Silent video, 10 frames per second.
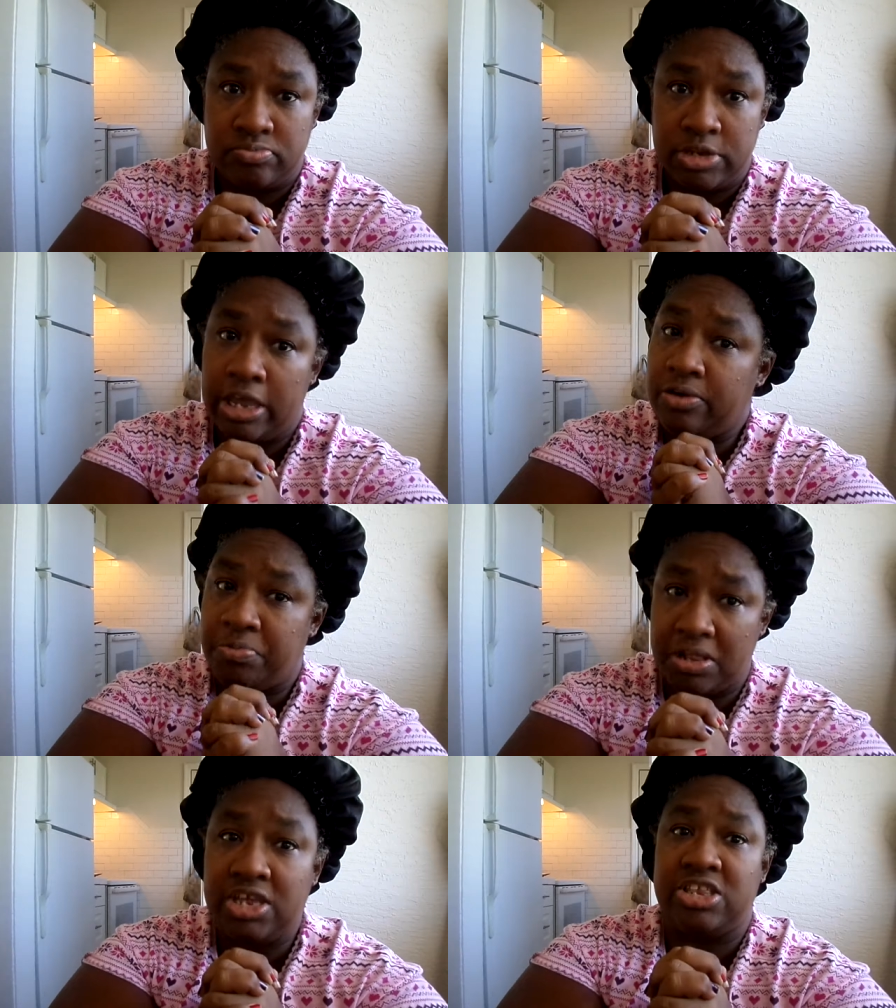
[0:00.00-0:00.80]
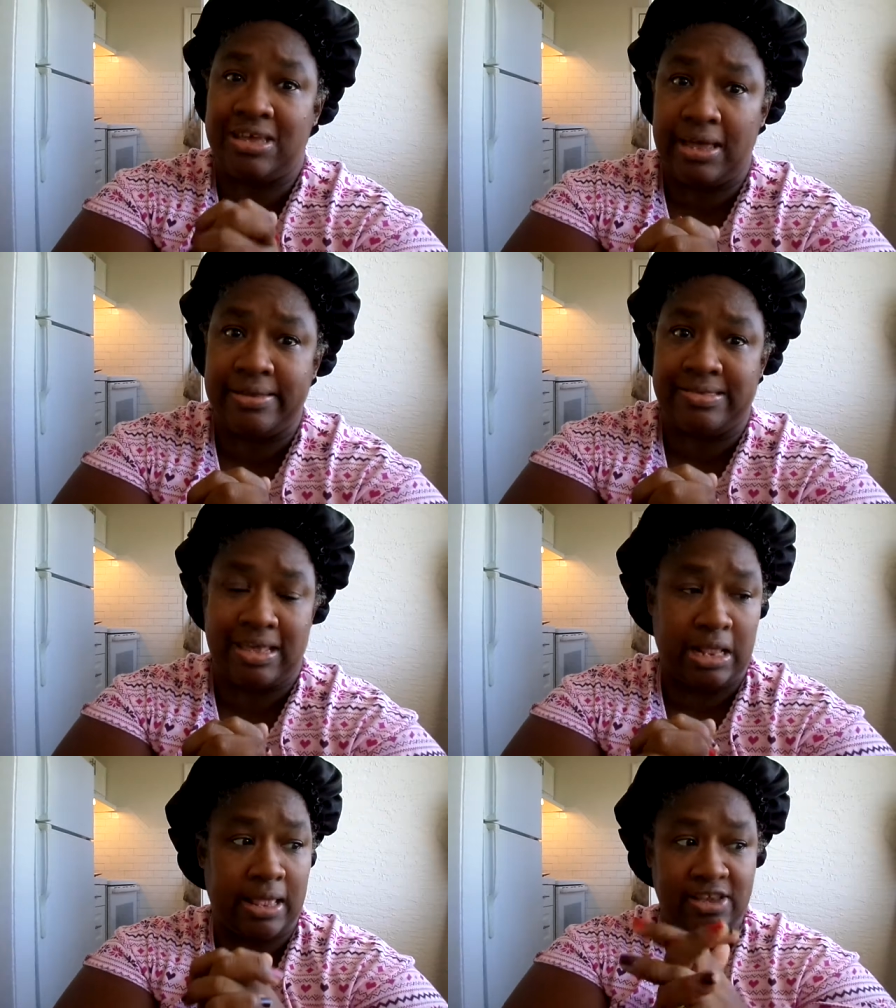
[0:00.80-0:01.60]
He really
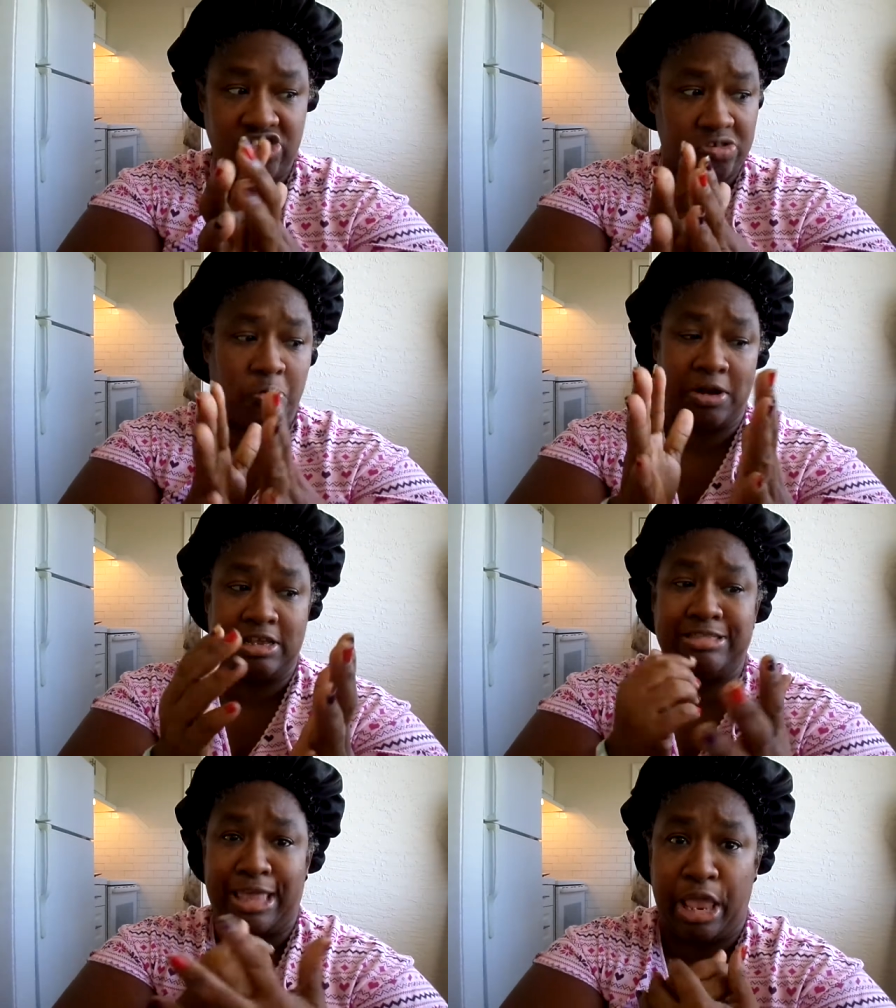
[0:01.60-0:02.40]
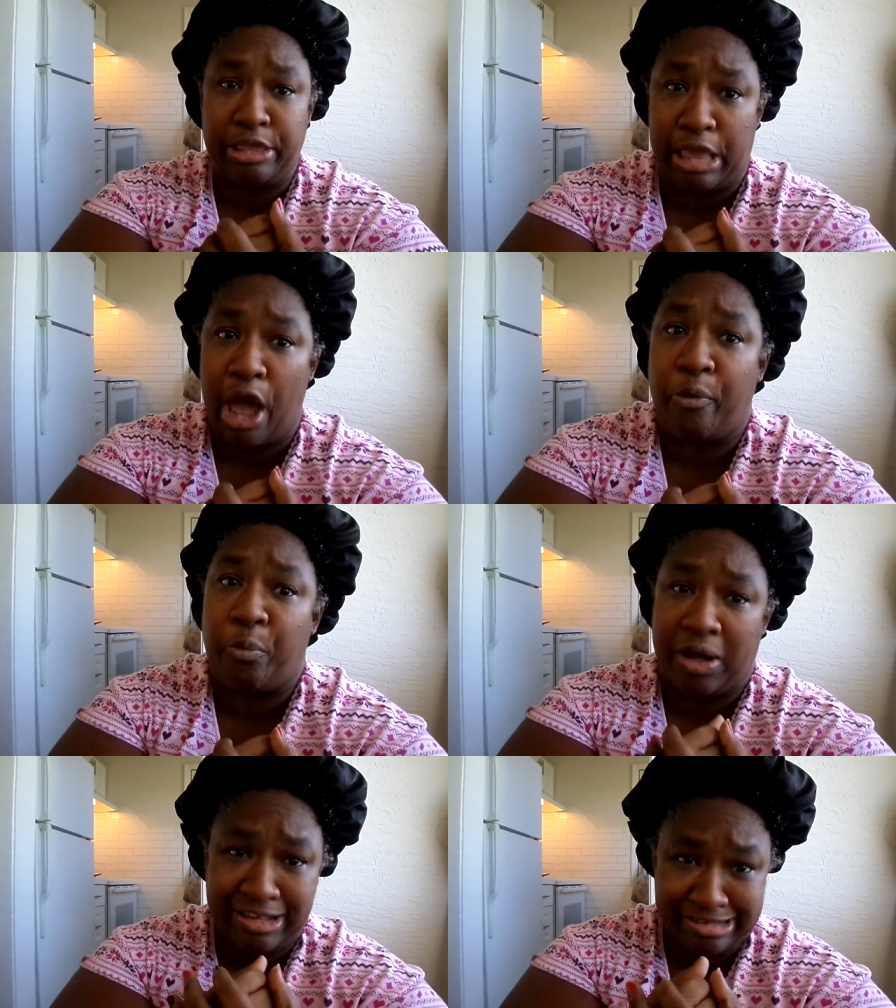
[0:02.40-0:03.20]
does. And I just want to thank y'all
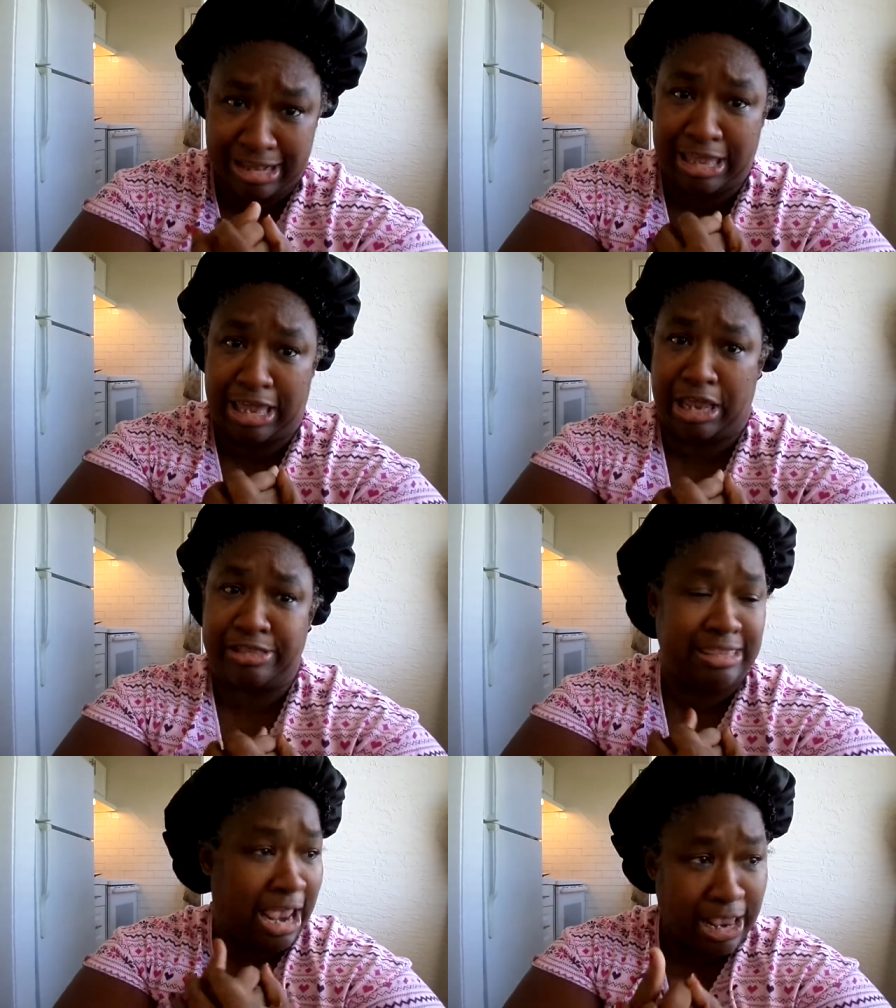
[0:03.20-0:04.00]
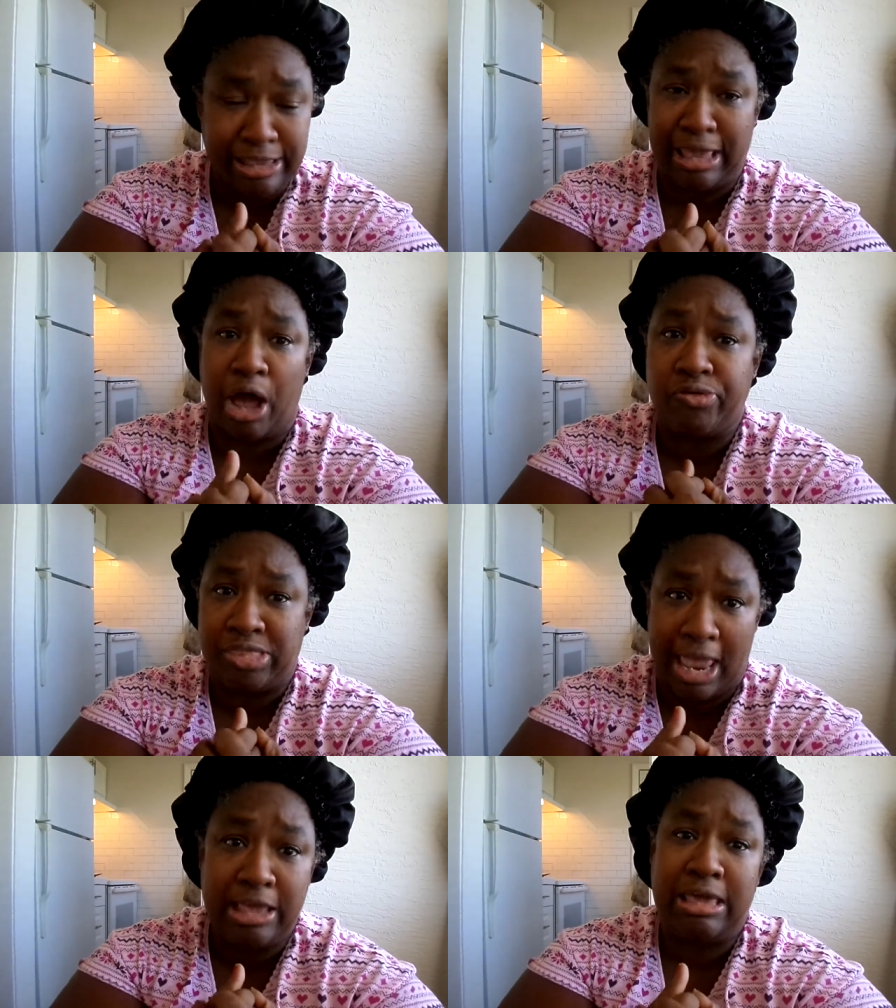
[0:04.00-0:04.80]
once again. Thank y'all,
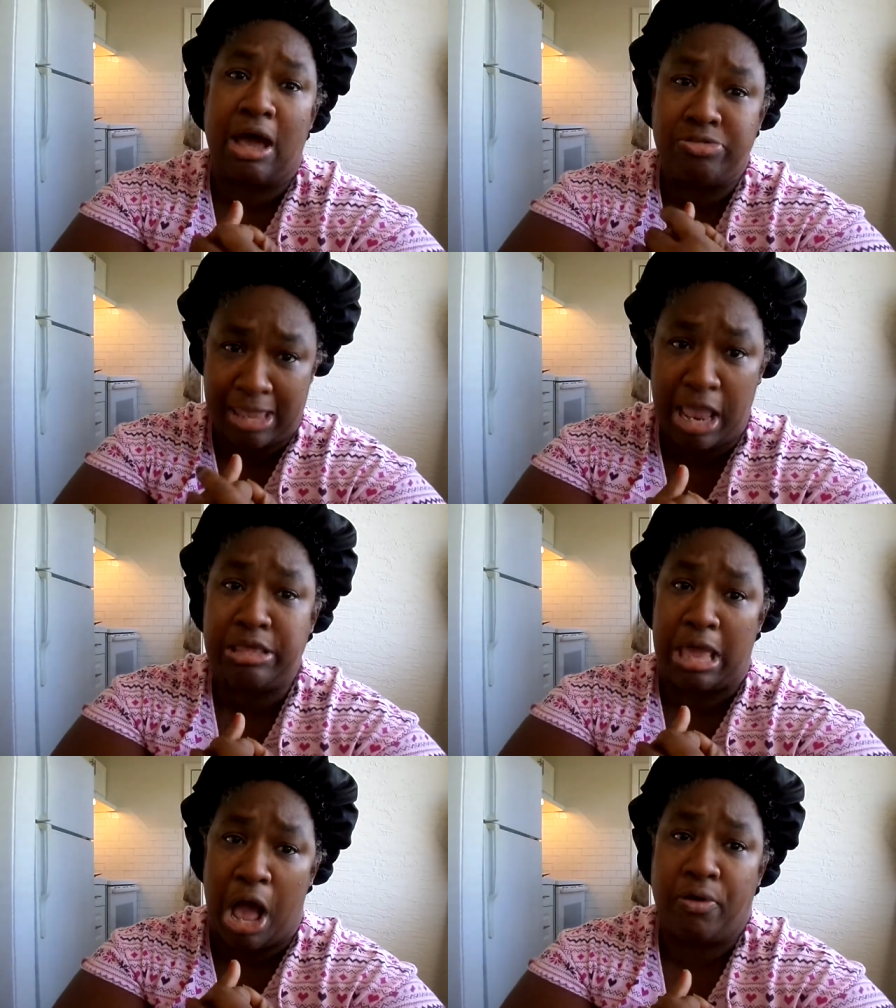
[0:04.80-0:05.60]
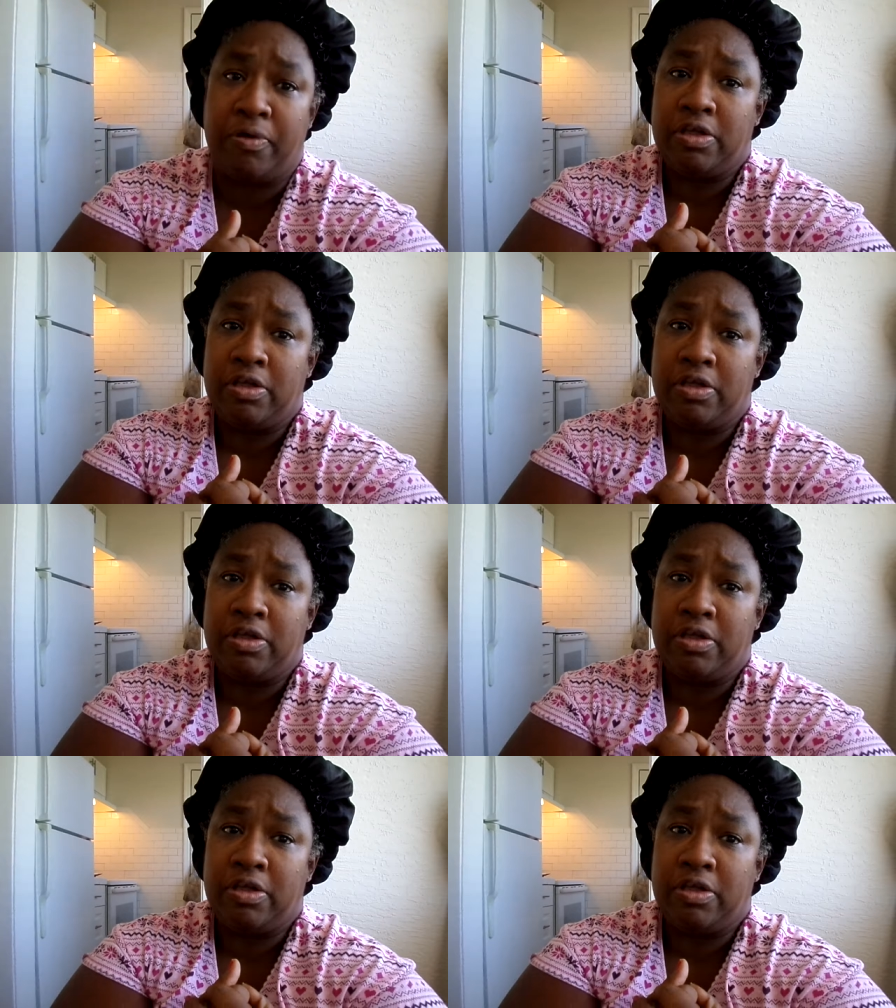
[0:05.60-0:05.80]
thank y'all, thank y'all.